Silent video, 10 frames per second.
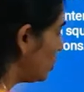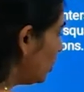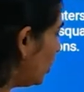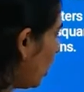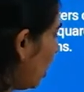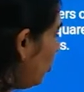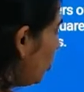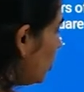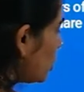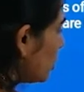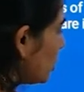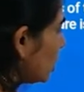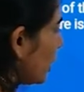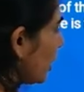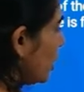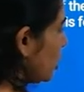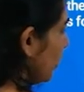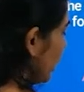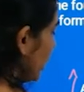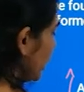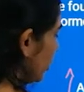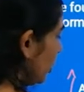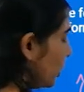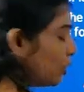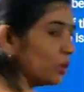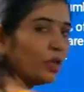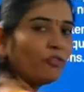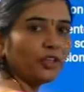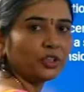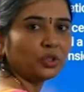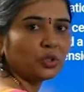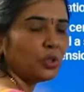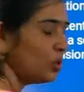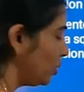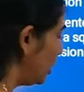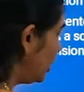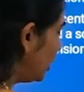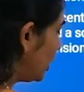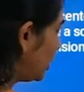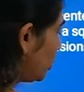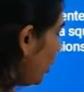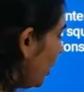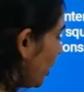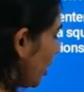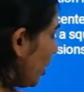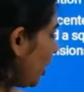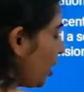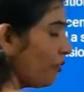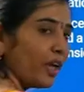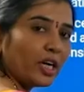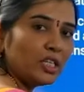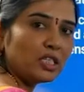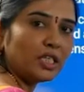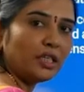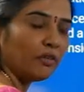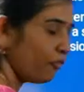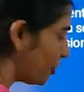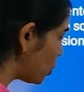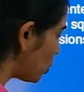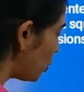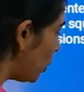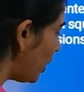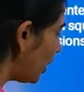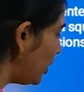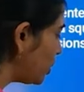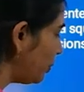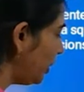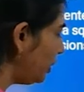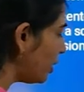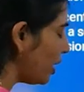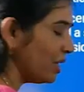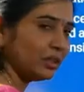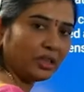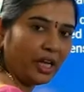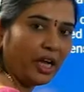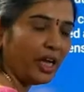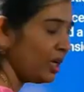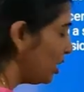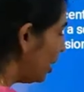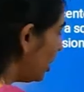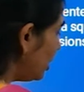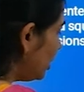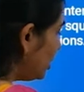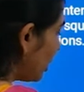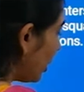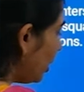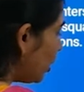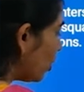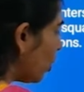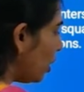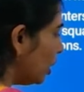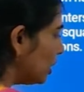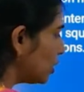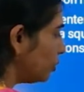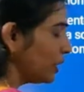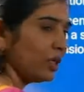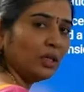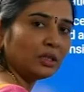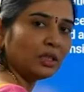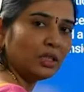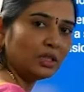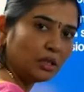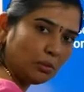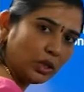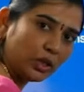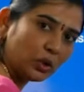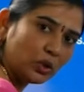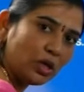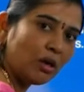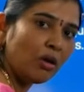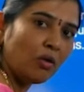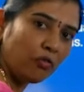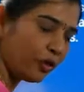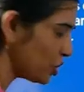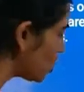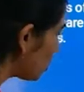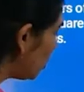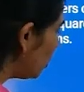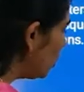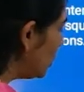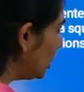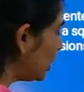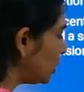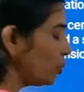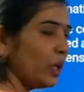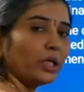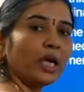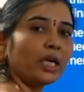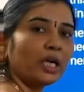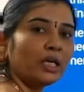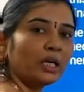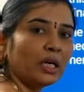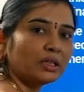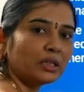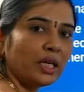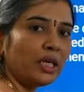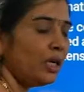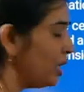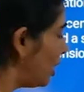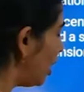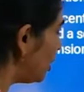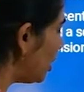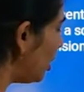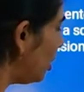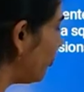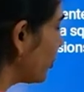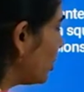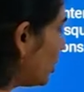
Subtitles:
So almost this arrangement is similar to the first row. That's what. If I consider first row arrangement as A, then second row also, because it is similar to the first row, that's what I can assign the